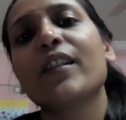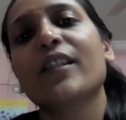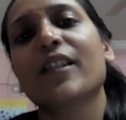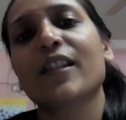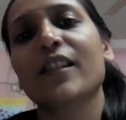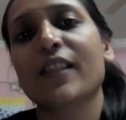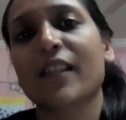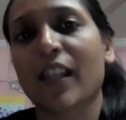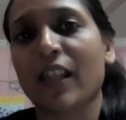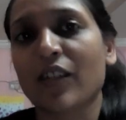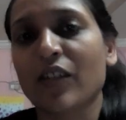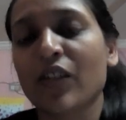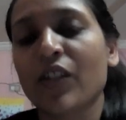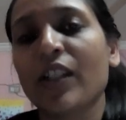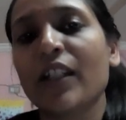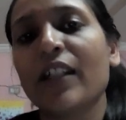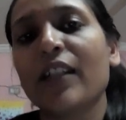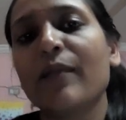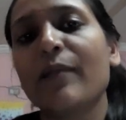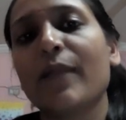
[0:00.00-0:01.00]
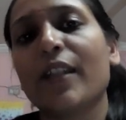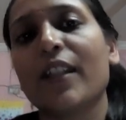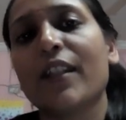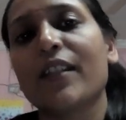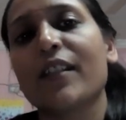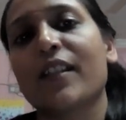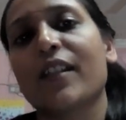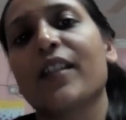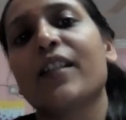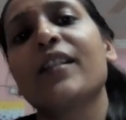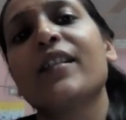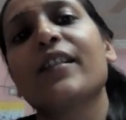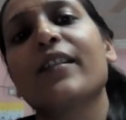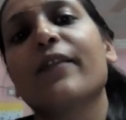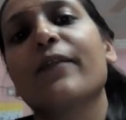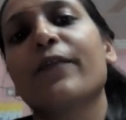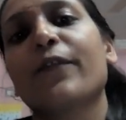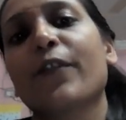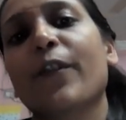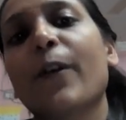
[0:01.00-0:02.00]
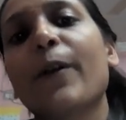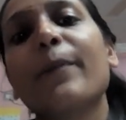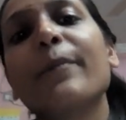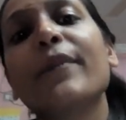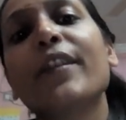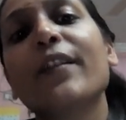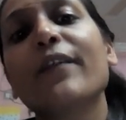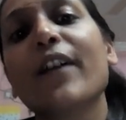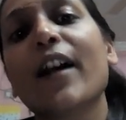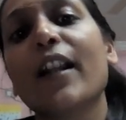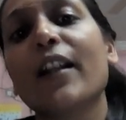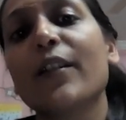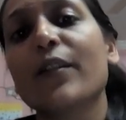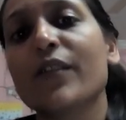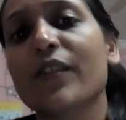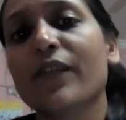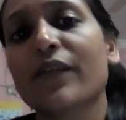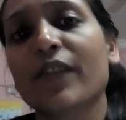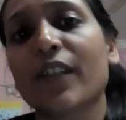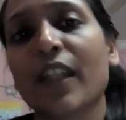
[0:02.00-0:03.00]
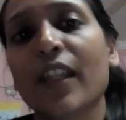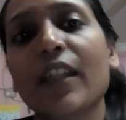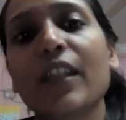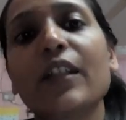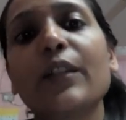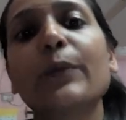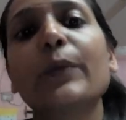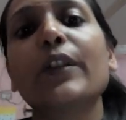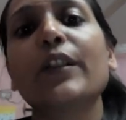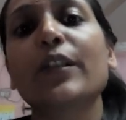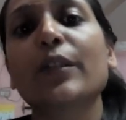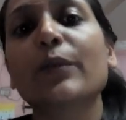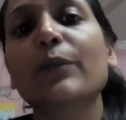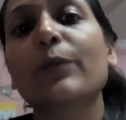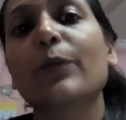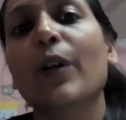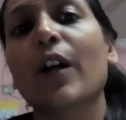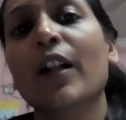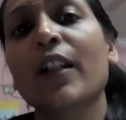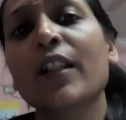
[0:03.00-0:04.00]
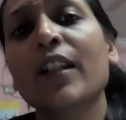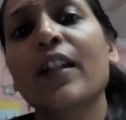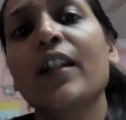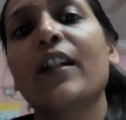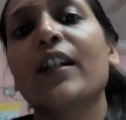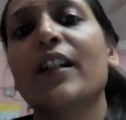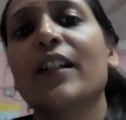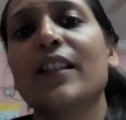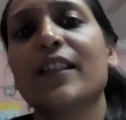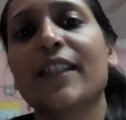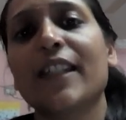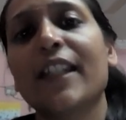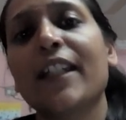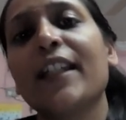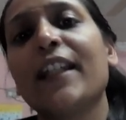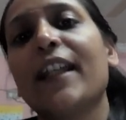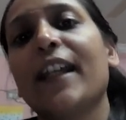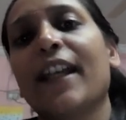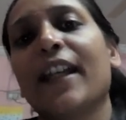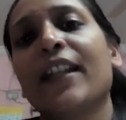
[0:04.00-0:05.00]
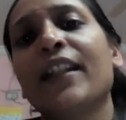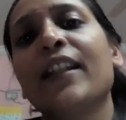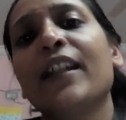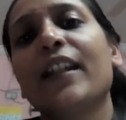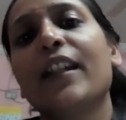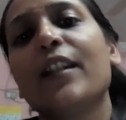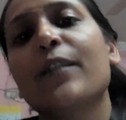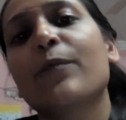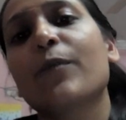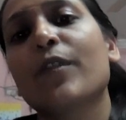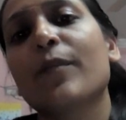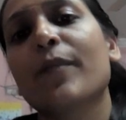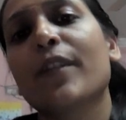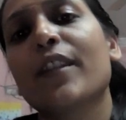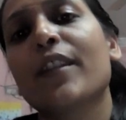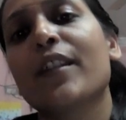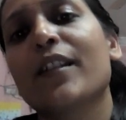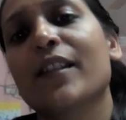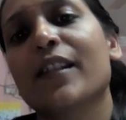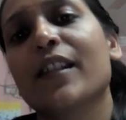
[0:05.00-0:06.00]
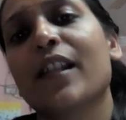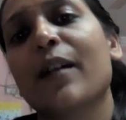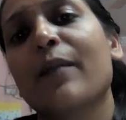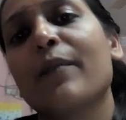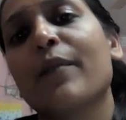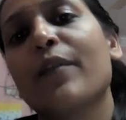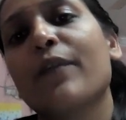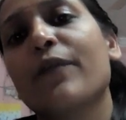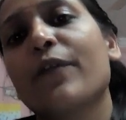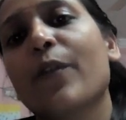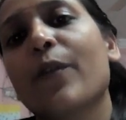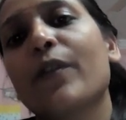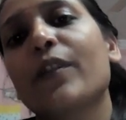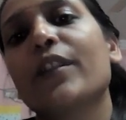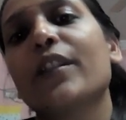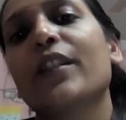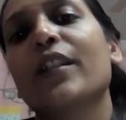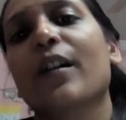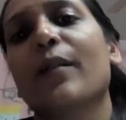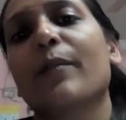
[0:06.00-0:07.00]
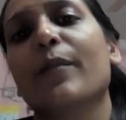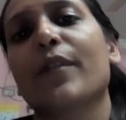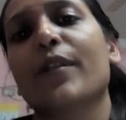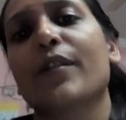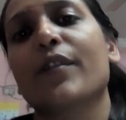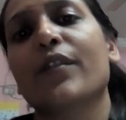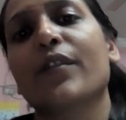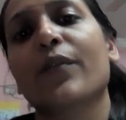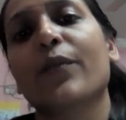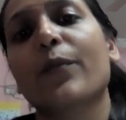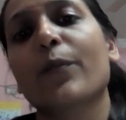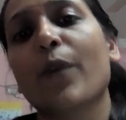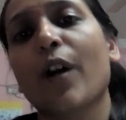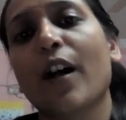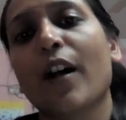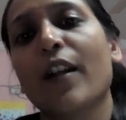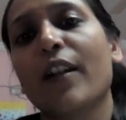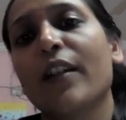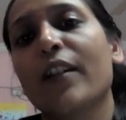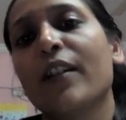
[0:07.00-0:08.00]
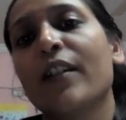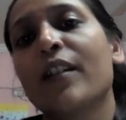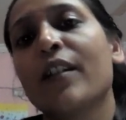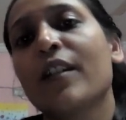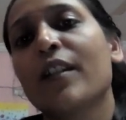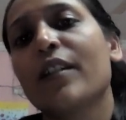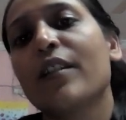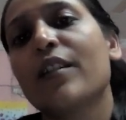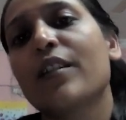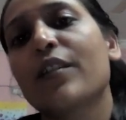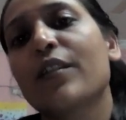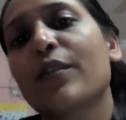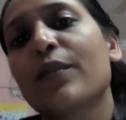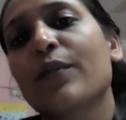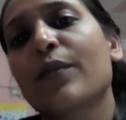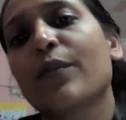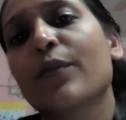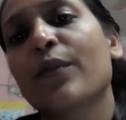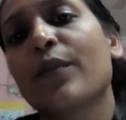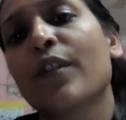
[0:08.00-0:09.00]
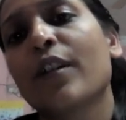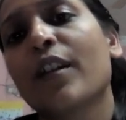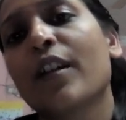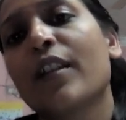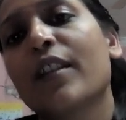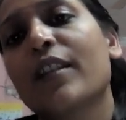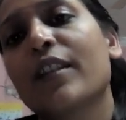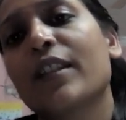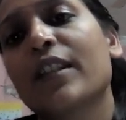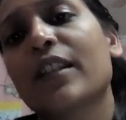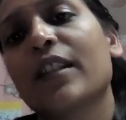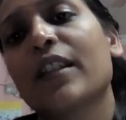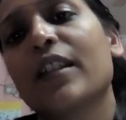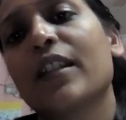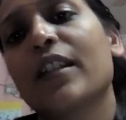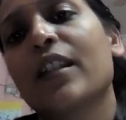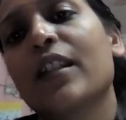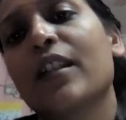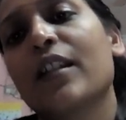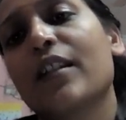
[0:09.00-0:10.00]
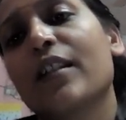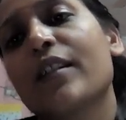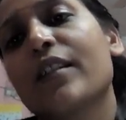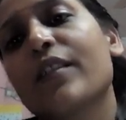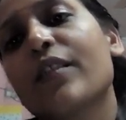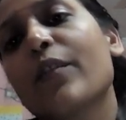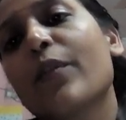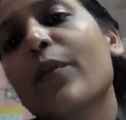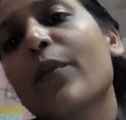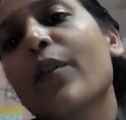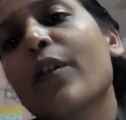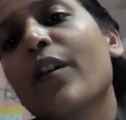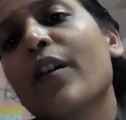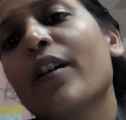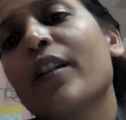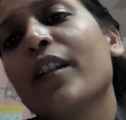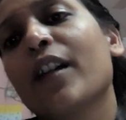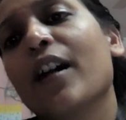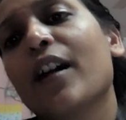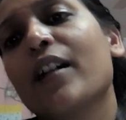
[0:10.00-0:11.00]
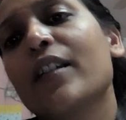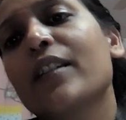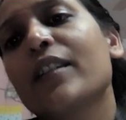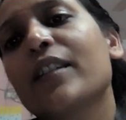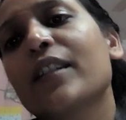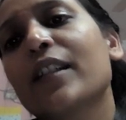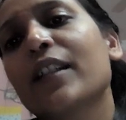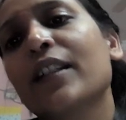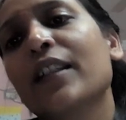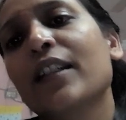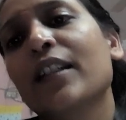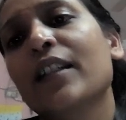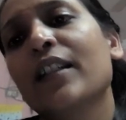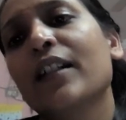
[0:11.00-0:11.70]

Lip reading: this essentially means is from the values of k equal to 1 till n, it would be the sum of all the numbers. So 1, 2, 3, so on until